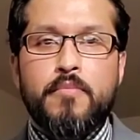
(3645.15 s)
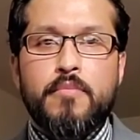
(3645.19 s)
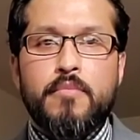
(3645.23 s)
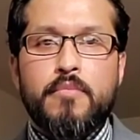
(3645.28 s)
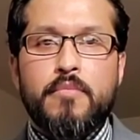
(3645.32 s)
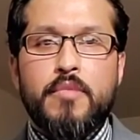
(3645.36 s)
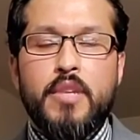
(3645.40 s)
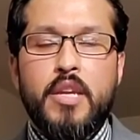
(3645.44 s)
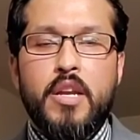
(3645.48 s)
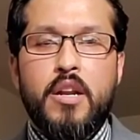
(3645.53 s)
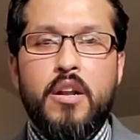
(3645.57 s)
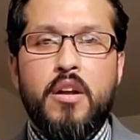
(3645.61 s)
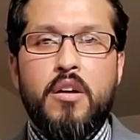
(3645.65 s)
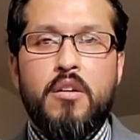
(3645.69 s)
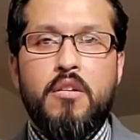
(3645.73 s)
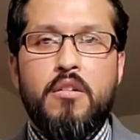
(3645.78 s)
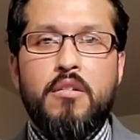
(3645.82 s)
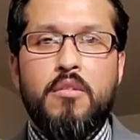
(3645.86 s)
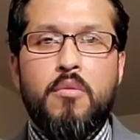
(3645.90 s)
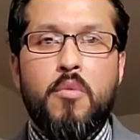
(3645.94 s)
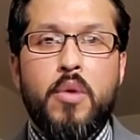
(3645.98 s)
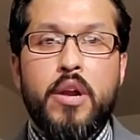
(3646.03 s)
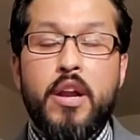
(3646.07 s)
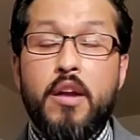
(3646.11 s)

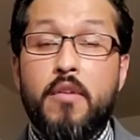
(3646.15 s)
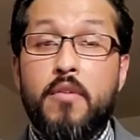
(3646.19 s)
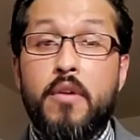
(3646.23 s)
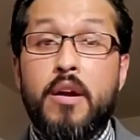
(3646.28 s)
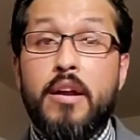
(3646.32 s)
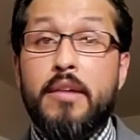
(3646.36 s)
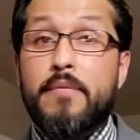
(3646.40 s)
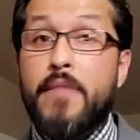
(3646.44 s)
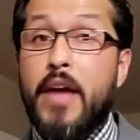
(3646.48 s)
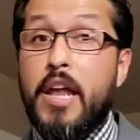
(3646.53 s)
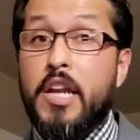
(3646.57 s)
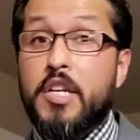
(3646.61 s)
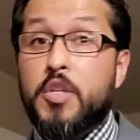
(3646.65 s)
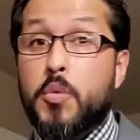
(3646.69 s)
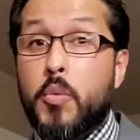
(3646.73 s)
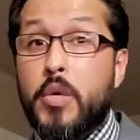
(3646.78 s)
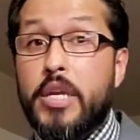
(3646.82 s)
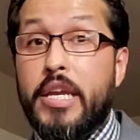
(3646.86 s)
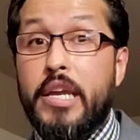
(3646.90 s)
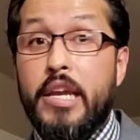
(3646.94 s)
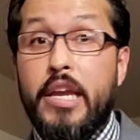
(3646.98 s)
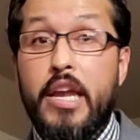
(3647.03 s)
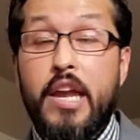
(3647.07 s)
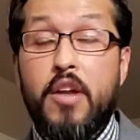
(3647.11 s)
Whatever advantage we
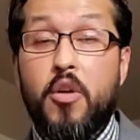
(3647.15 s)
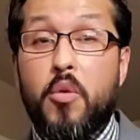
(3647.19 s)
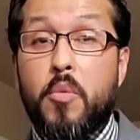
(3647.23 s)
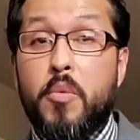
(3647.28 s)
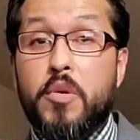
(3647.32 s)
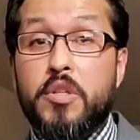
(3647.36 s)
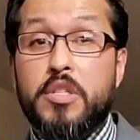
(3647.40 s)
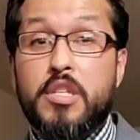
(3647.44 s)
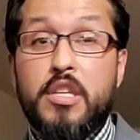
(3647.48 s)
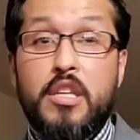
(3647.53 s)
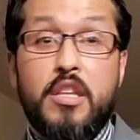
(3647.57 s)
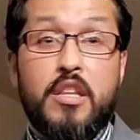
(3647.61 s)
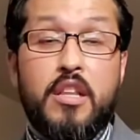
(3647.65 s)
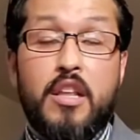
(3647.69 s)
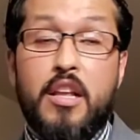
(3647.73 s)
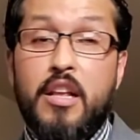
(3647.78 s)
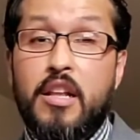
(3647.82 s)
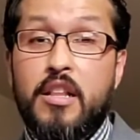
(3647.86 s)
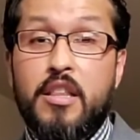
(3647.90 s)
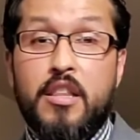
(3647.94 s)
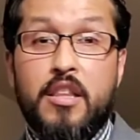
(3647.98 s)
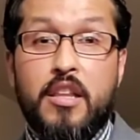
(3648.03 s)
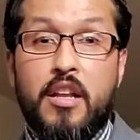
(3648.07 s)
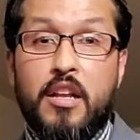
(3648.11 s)
can get over
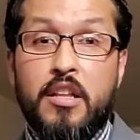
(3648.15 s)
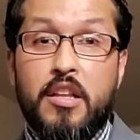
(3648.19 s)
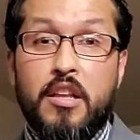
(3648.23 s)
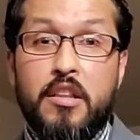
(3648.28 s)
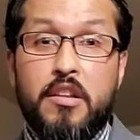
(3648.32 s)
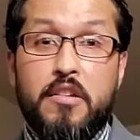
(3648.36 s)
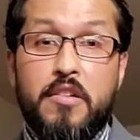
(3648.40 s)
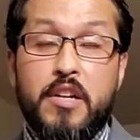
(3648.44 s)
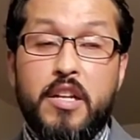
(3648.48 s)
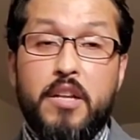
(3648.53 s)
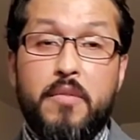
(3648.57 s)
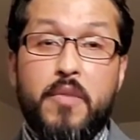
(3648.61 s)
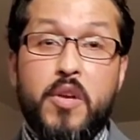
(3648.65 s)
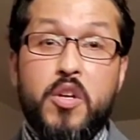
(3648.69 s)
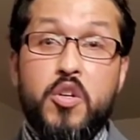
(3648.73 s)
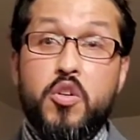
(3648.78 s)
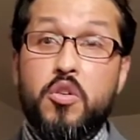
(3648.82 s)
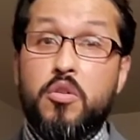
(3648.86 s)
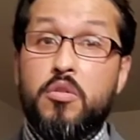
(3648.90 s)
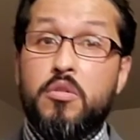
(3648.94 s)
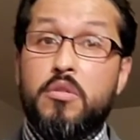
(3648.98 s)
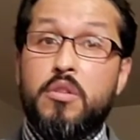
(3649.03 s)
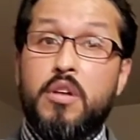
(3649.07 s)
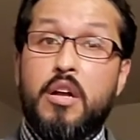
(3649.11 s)
another
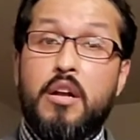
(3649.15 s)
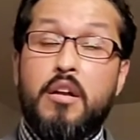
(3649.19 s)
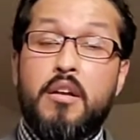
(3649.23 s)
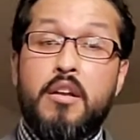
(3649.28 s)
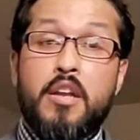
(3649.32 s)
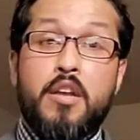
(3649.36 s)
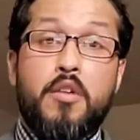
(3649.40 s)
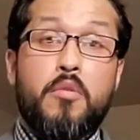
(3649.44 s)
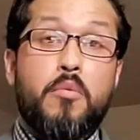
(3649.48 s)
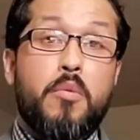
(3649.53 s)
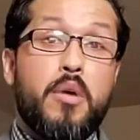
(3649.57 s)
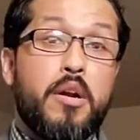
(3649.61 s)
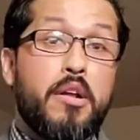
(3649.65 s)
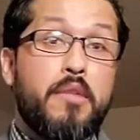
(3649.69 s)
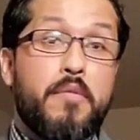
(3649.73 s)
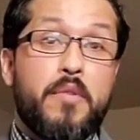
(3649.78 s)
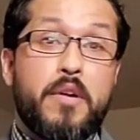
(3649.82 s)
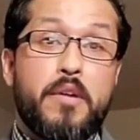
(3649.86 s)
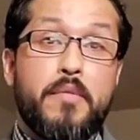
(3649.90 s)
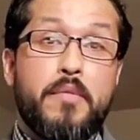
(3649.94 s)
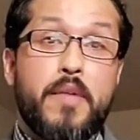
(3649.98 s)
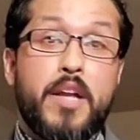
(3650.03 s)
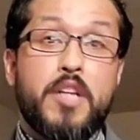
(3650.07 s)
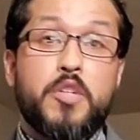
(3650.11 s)
individual,
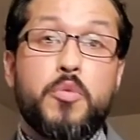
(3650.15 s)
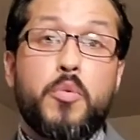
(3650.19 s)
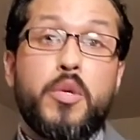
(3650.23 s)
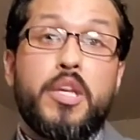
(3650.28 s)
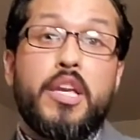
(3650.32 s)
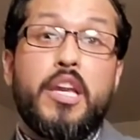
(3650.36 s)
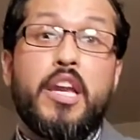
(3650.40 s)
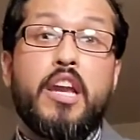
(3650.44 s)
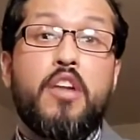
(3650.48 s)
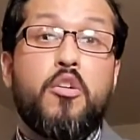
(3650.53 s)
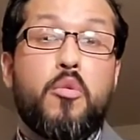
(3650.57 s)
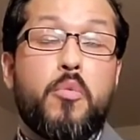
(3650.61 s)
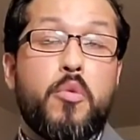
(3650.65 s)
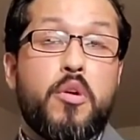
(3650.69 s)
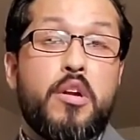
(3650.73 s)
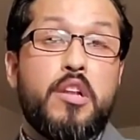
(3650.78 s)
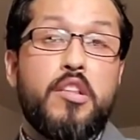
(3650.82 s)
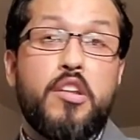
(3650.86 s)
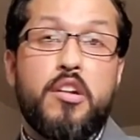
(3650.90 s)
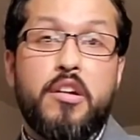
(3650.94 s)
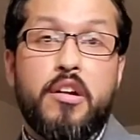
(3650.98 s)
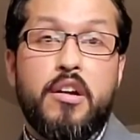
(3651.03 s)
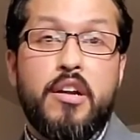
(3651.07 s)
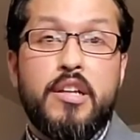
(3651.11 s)
whatever advantage we can get over
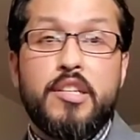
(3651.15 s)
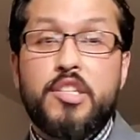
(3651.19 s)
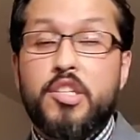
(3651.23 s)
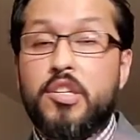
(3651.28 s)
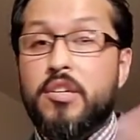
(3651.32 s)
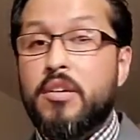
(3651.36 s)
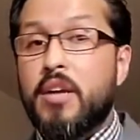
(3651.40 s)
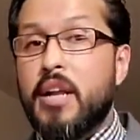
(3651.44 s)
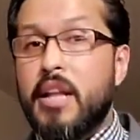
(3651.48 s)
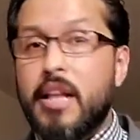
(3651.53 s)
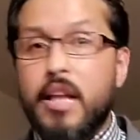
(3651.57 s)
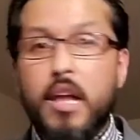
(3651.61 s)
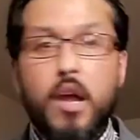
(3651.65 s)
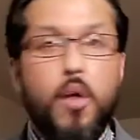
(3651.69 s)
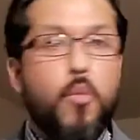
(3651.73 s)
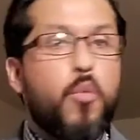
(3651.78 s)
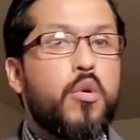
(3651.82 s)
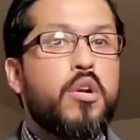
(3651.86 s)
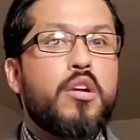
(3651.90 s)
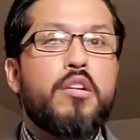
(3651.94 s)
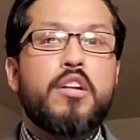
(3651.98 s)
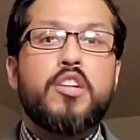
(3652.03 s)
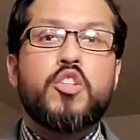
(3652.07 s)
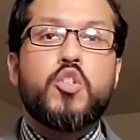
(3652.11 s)
another hunter,
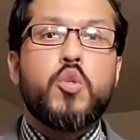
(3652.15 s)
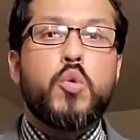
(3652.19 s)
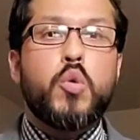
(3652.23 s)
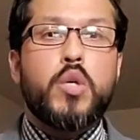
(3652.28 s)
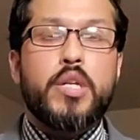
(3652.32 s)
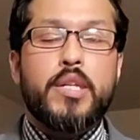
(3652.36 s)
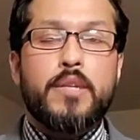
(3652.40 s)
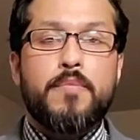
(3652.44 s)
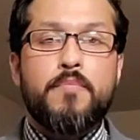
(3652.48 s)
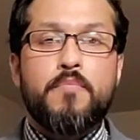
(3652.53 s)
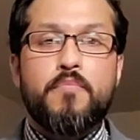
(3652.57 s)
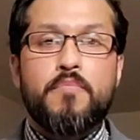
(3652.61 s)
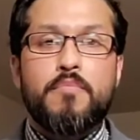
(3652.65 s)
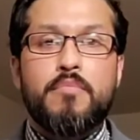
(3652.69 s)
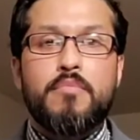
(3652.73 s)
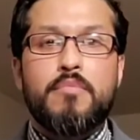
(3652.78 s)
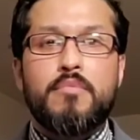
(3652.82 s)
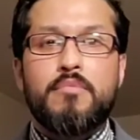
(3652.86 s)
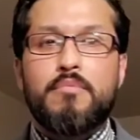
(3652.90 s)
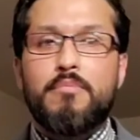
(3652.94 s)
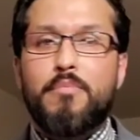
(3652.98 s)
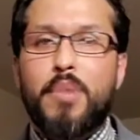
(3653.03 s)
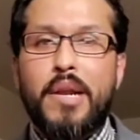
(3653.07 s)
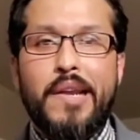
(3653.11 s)
we're going to do it.
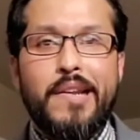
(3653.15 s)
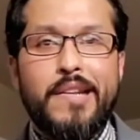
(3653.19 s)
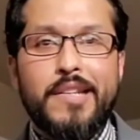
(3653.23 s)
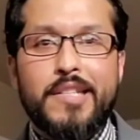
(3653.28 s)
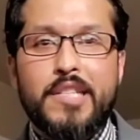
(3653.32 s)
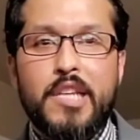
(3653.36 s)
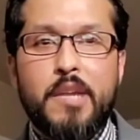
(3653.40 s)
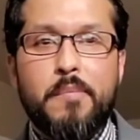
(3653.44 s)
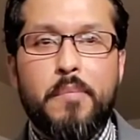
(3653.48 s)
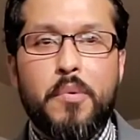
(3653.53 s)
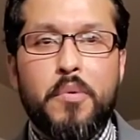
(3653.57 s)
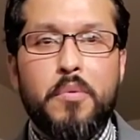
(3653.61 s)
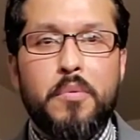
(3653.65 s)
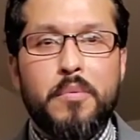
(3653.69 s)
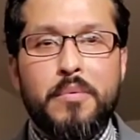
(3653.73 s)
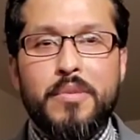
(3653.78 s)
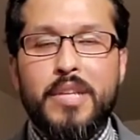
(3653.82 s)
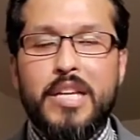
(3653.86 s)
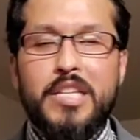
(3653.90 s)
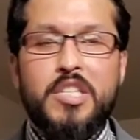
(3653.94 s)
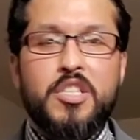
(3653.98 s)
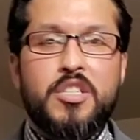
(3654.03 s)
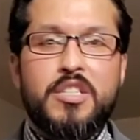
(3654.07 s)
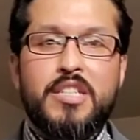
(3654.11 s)
Plain and simple.
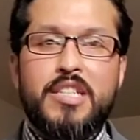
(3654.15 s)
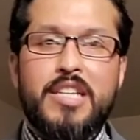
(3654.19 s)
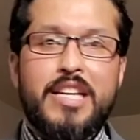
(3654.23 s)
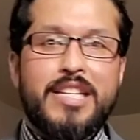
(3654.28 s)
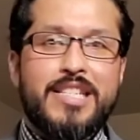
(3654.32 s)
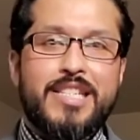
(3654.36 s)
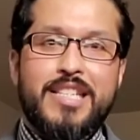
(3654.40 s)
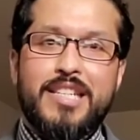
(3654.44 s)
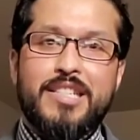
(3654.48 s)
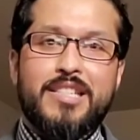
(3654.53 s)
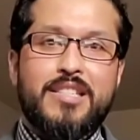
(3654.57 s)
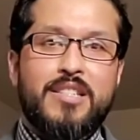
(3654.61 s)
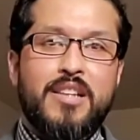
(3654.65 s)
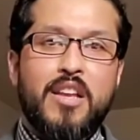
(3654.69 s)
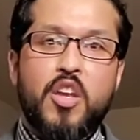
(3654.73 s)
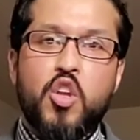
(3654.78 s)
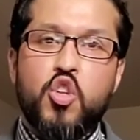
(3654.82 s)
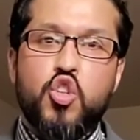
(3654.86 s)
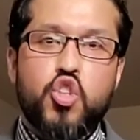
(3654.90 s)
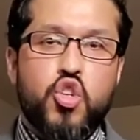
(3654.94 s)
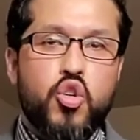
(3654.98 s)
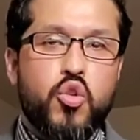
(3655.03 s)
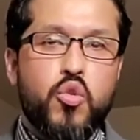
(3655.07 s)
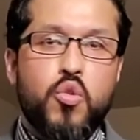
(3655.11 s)
That's just
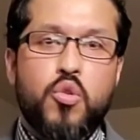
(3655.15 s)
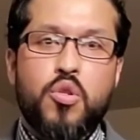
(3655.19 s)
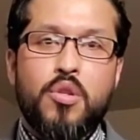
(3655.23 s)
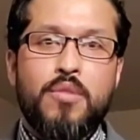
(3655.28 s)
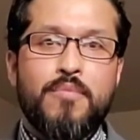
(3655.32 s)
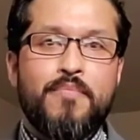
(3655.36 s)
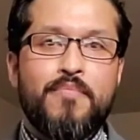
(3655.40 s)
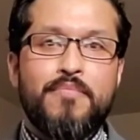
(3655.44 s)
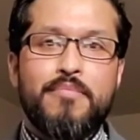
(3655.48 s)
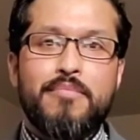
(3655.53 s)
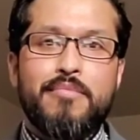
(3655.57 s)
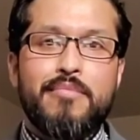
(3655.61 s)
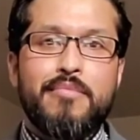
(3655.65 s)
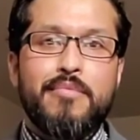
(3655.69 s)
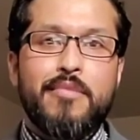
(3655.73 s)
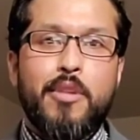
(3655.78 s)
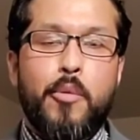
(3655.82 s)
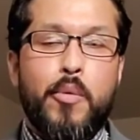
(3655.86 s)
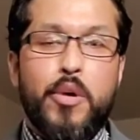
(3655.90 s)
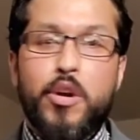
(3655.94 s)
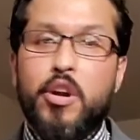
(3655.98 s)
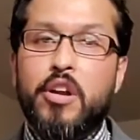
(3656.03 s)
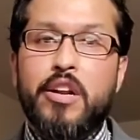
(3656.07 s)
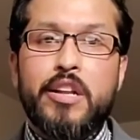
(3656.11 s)
truth.
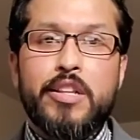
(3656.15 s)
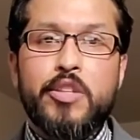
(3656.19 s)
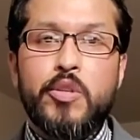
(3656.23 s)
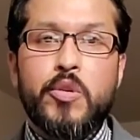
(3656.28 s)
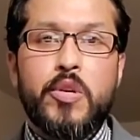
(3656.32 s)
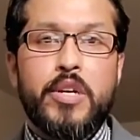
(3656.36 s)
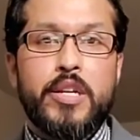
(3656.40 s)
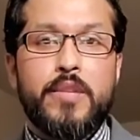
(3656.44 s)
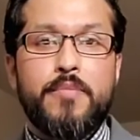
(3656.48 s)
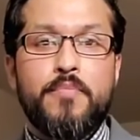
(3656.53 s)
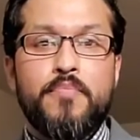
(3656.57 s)
We're going to do it.